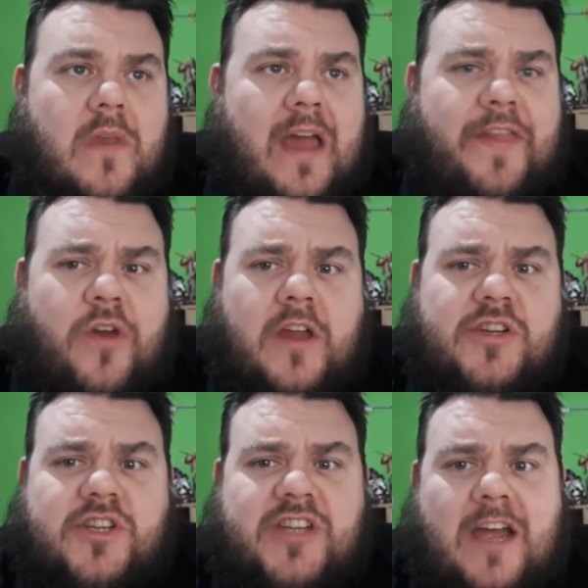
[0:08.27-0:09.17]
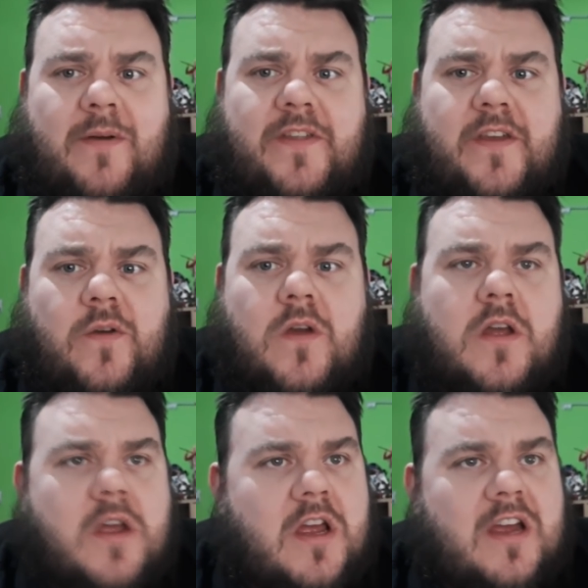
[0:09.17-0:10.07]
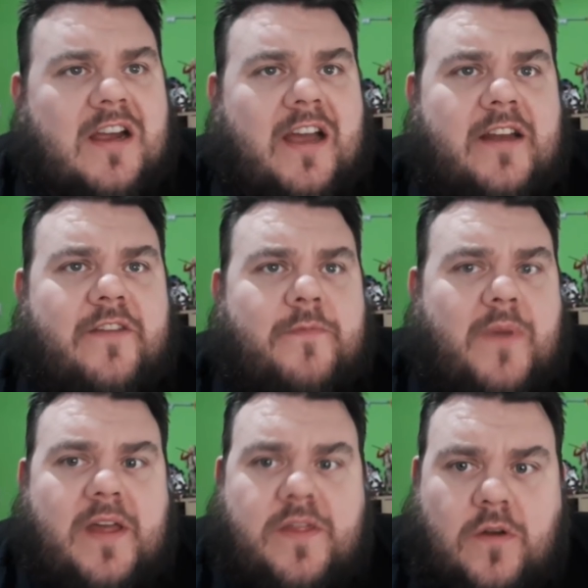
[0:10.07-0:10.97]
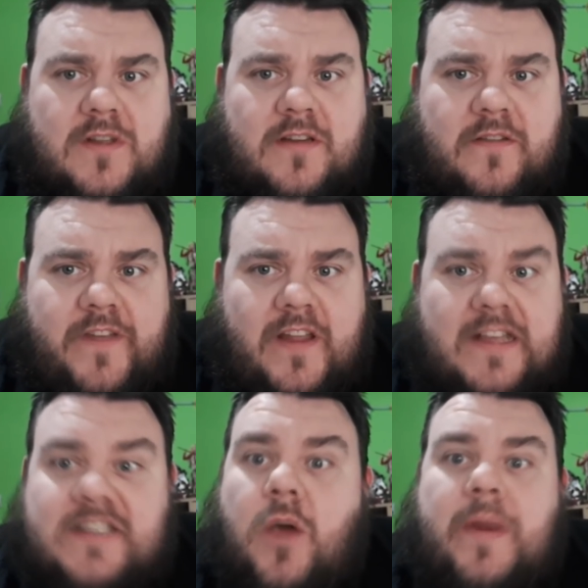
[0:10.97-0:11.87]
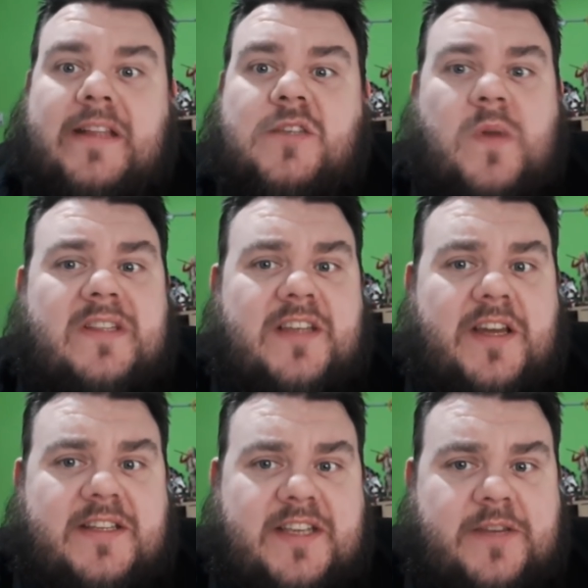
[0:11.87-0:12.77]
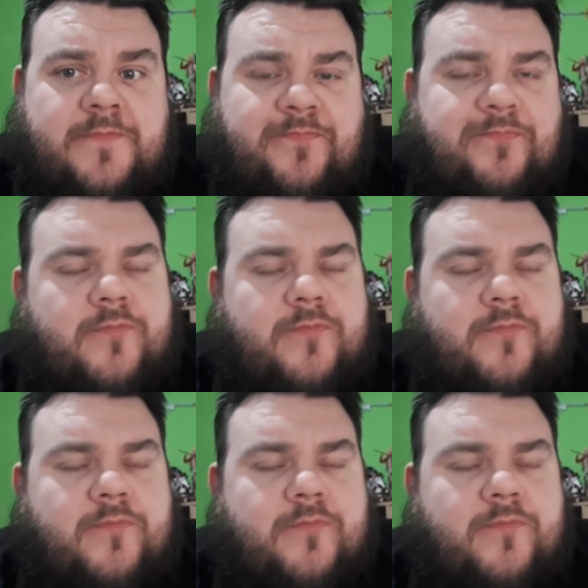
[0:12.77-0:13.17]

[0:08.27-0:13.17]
I thought I'd just share with you kind of my thoughts and feelings going into twenty nineteen.